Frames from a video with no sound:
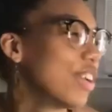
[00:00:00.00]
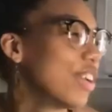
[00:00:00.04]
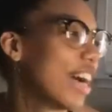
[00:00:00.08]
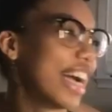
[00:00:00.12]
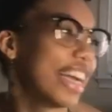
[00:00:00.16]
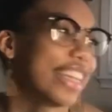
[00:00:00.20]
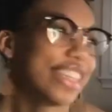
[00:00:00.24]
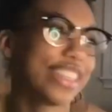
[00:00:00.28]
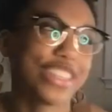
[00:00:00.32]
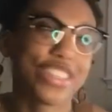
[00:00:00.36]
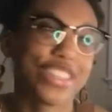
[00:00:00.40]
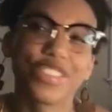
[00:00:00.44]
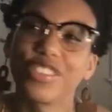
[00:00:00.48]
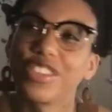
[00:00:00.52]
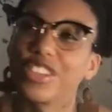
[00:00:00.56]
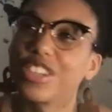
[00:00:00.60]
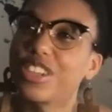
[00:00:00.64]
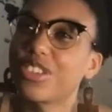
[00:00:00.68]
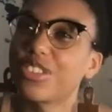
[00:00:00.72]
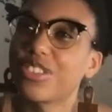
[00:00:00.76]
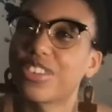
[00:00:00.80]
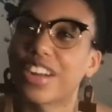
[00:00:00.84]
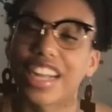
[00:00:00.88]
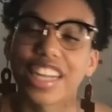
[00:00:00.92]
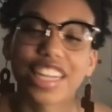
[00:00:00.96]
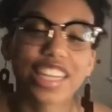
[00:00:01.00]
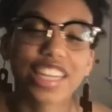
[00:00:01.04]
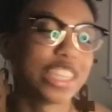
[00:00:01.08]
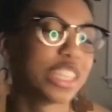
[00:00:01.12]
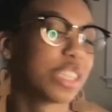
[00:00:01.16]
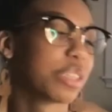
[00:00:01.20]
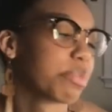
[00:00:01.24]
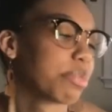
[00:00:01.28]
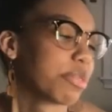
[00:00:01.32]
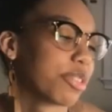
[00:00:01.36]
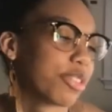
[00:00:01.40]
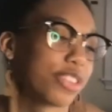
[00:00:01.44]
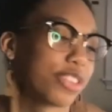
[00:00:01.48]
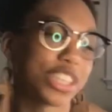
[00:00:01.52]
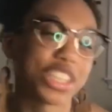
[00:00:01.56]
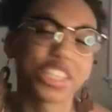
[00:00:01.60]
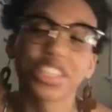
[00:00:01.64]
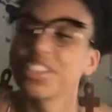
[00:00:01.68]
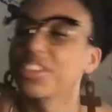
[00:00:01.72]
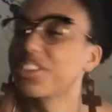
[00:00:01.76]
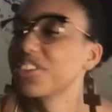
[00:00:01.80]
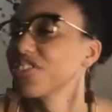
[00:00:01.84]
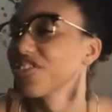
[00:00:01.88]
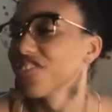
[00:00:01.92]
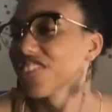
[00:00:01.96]
I just want to write
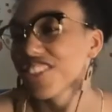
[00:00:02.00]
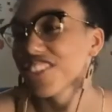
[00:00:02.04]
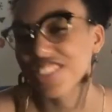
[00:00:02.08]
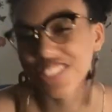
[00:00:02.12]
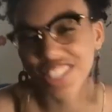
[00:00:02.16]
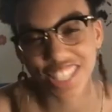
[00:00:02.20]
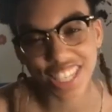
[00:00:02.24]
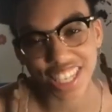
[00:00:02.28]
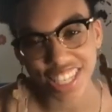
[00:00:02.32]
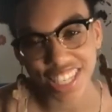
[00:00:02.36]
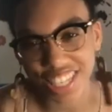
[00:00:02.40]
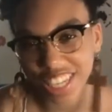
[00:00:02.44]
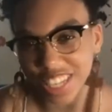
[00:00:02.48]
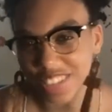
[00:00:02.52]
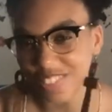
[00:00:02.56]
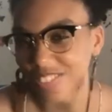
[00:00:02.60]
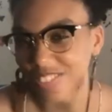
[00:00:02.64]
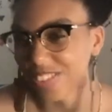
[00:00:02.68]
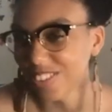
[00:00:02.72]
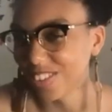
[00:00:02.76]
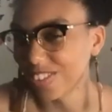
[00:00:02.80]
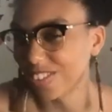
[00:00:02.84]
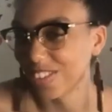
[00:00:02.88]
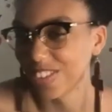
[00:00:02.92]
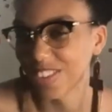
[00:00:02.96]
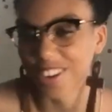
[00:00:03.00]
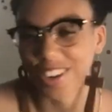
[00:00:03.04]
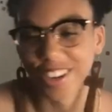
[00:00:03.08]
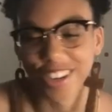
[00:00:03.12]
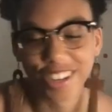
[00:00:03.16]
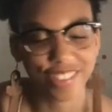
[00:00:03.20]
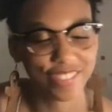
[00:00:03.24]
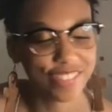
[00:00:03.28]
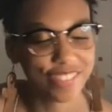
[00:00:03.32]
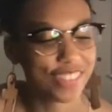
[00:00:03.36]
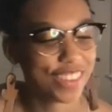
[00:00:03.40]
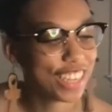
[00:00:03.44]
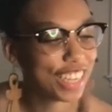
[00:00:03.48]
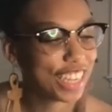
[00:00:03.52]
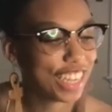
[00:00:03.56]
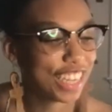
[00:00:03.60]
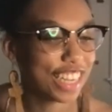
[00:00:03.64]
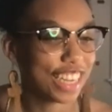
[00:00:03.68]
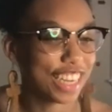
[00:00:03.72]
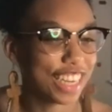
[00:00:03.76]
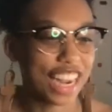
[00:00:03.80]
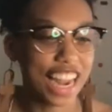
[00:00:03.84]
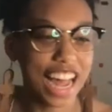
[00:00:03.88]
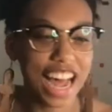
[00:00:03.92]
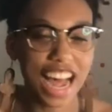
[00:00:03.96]
inspirational music and perform
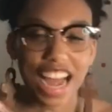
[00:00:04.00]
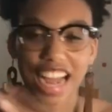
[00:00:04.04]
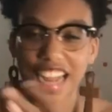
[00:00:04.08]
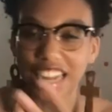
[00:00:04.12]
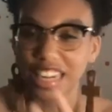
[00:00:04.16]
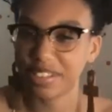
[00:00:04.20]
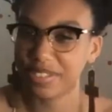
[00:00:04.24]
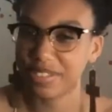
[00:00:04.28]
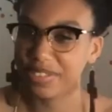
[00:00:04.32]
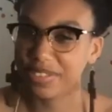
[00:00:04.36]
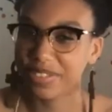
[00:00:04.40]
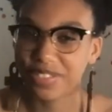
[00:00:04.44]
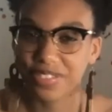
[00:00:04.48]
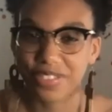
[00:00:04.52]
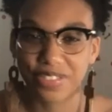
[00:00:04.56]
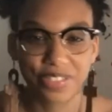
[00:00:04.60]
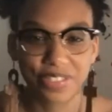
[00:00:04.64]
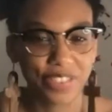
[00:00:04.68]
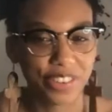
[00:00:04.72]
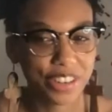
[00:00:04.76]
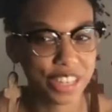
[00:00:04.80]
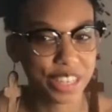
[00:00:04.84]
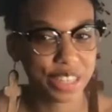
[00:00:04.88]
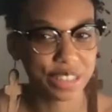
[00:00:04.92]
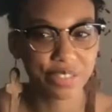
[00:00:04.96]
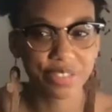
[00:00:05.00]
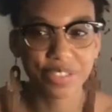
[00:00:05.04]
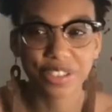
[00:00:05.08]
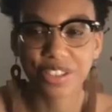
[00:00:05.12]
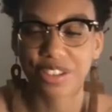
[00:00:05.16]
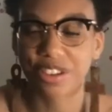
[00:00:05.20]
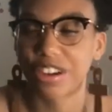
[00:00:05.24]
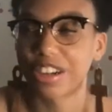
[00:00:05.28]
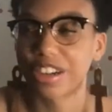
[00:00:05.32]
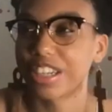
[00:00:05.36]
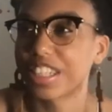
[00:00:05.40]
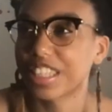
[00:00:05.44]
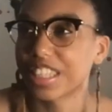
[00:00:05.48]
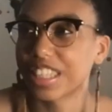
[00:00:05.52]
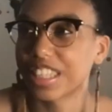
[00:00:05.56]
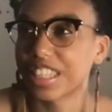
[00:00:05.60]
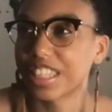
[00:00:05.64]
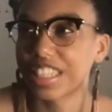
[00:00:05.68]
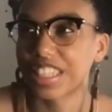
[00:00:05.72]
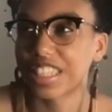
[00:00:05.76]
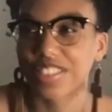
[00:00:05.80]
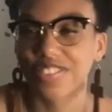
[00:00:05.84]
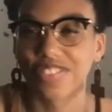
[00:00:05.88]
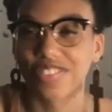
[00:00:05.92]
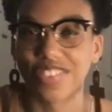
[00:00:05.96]
live for different
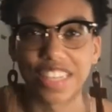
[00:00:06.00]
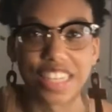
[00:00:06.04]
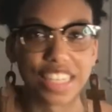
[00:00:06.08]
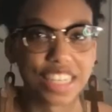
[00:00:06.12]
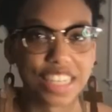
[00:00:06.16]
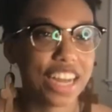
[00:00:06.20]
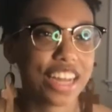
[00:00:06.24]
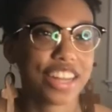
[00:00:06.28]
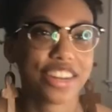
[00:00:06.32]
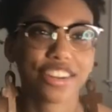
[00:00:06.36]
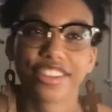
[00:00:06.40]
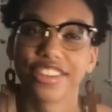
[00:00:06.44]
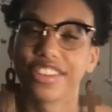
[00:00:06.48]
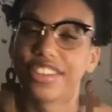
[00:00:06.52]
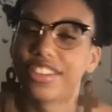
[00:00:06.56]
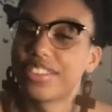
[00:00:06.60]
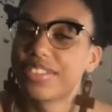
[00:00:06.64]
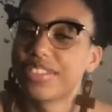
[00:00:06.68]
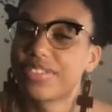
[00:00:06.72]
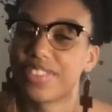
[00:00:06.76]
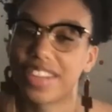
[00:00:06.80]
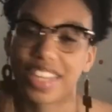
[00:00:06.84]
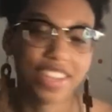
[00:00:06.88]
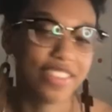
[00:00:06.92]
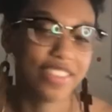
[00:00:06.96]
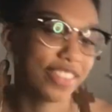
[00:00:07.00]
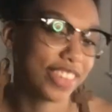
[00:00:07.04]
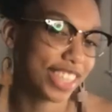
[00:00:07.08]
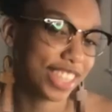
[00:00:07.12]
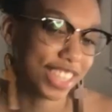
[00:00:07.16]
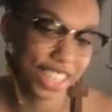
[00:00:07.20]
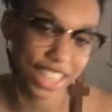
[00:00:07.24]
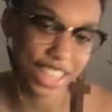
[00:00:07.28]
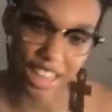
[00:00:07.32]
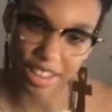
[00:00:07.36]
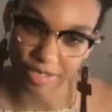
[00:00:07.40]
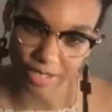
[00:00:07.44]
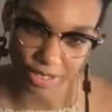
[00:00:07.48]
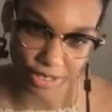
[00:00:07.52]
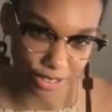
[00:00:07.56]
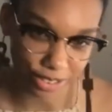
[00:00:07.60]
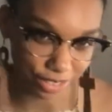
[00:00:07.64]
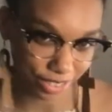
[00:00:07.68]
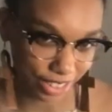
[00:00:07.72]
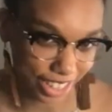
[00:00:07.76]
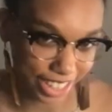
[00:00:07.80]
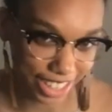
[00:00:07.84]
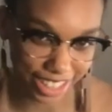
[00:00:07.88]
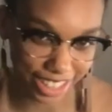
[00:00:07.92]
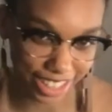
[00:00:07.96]
artists, but not on the famous level
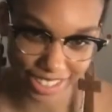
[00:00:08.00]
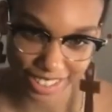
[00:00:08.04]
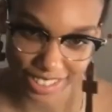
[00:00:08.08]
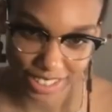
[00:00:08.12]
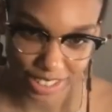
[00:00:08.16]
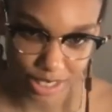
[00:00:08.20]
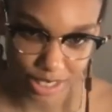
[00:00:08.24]
where